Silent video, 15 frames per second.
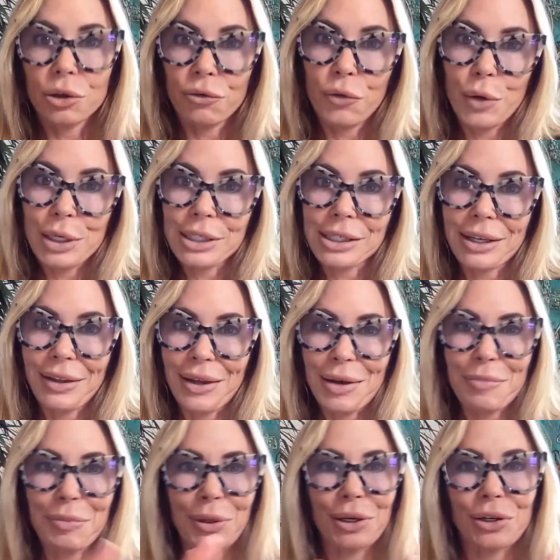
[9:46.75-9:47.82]
your voice
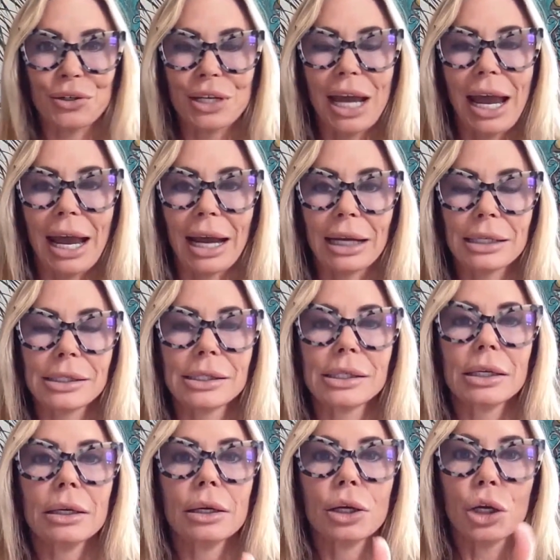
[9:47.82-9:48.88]
clip or your
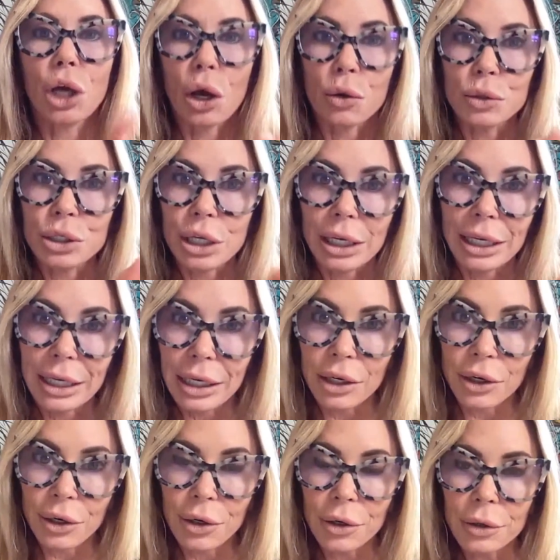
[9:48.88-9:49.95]
text, go to
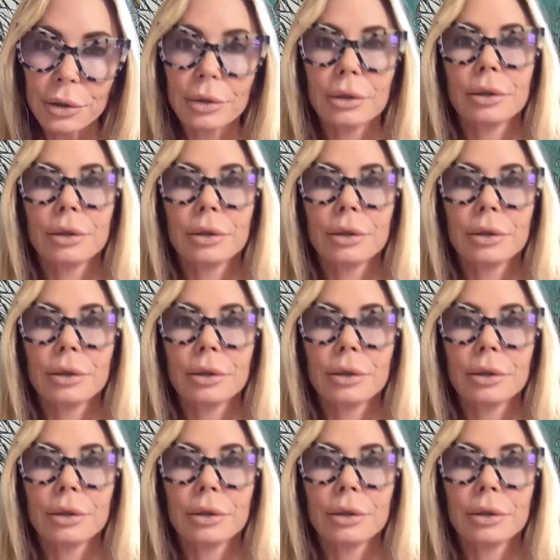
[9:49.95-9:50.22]
here,